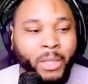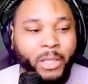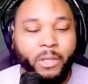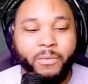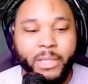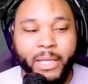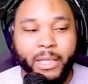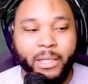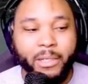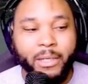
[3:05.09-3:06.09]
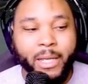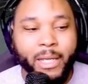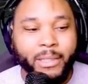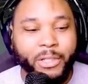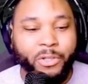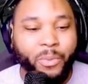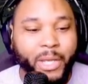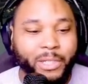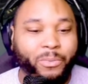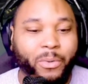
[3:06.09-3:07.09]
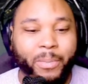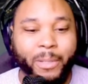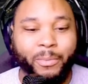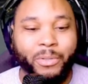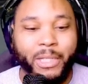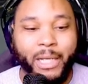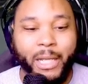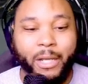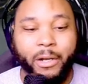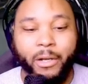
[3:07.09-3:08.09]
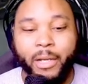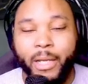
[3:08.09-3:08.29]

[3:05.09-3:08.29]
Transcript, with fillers: You've seen situations where people sit here